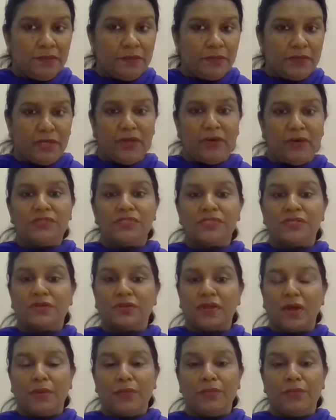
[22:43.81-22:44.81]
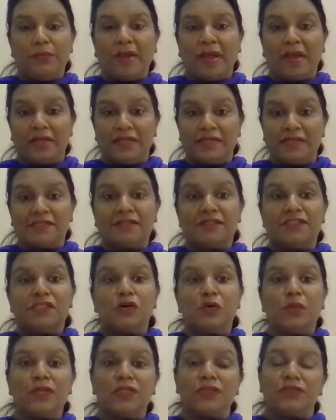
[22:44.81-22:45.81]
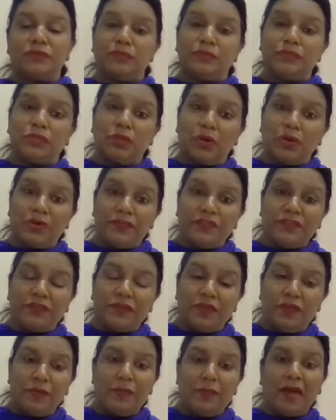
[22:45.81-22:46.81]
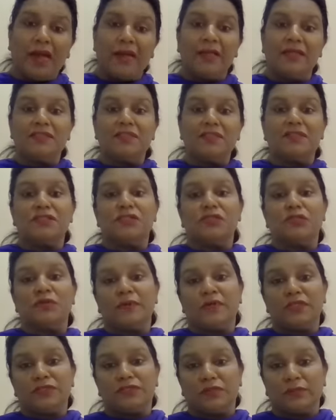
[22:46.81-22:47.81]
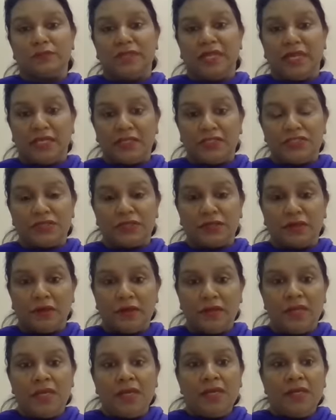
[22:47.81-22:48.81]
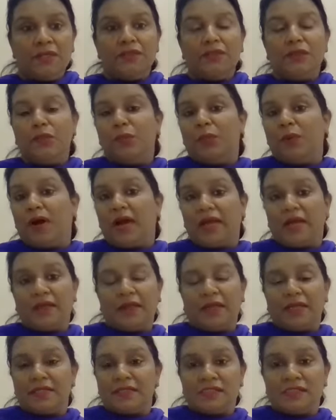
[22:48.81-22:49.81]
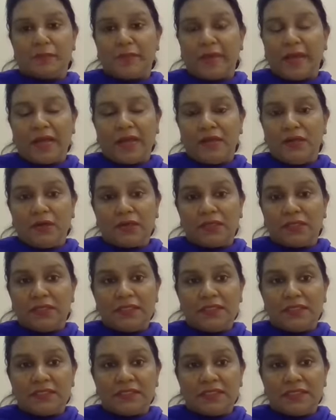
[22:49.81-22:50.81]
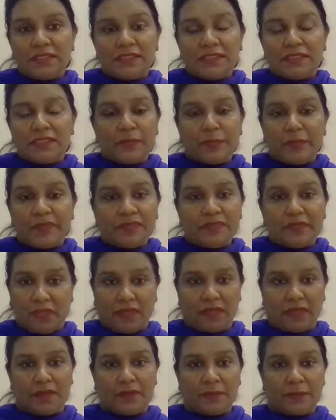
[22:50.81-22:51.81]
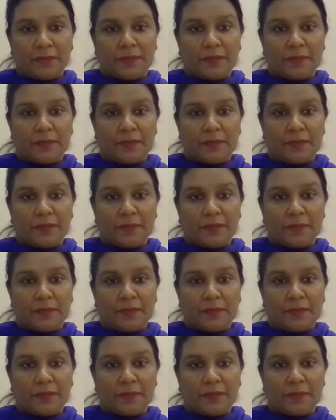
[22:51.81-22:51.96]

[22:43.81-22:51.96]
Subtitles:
When he looks around, man has learned so much from geography, man has learned so much from nature, then why hasn't man not learned this simple thing?